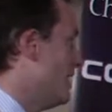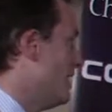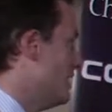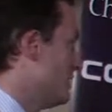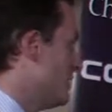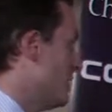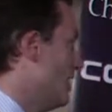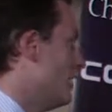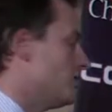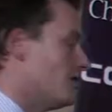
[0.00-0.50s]

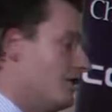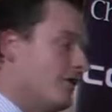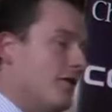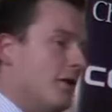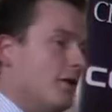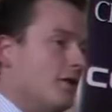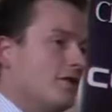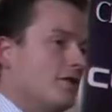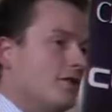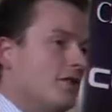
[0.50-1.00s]
It's largely
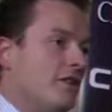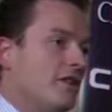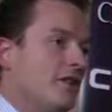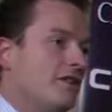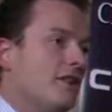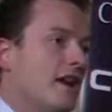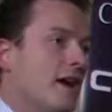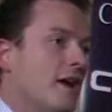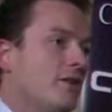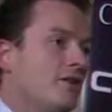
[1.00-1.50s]
focused on the
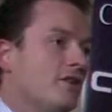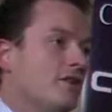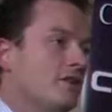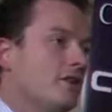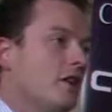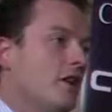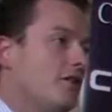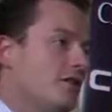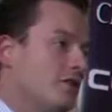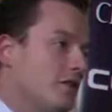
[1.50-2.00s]
towns,
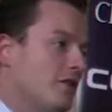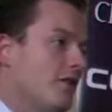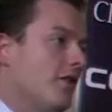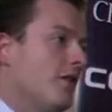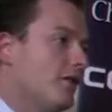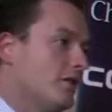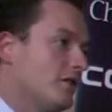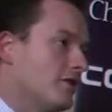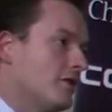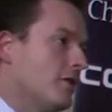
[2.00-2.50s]
it's largely
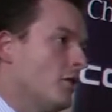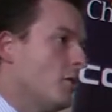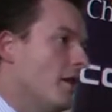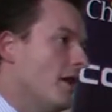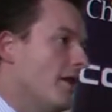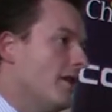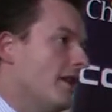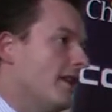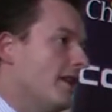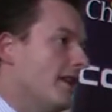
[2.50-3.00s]
focused on
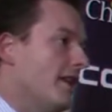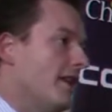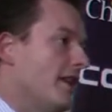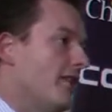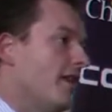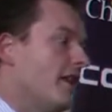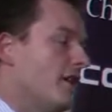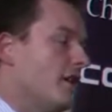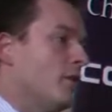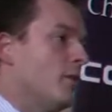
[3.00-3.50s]
where they get
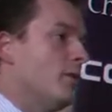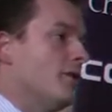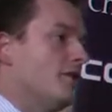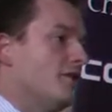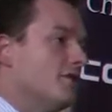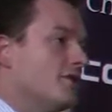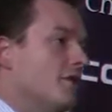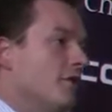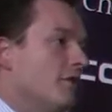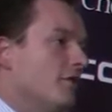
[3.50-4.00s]
their economic
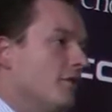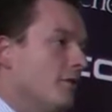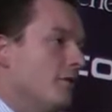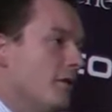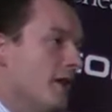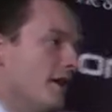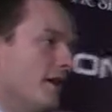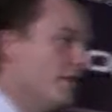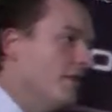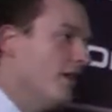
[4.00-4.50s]
return from
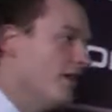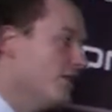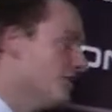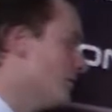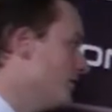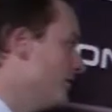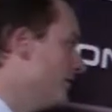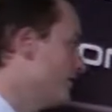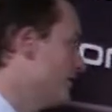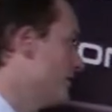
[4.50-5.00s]
that
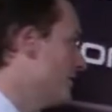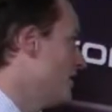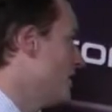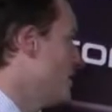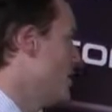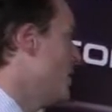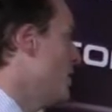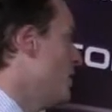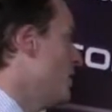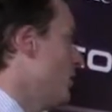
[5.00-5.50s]
investment.
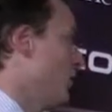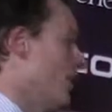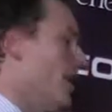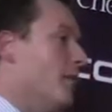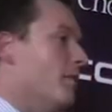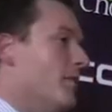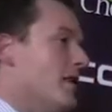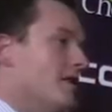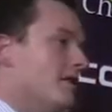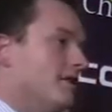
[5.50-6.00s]
But
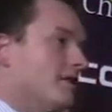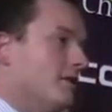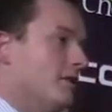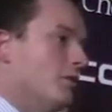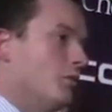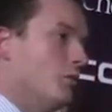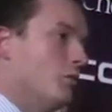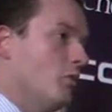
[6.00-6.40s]
that means that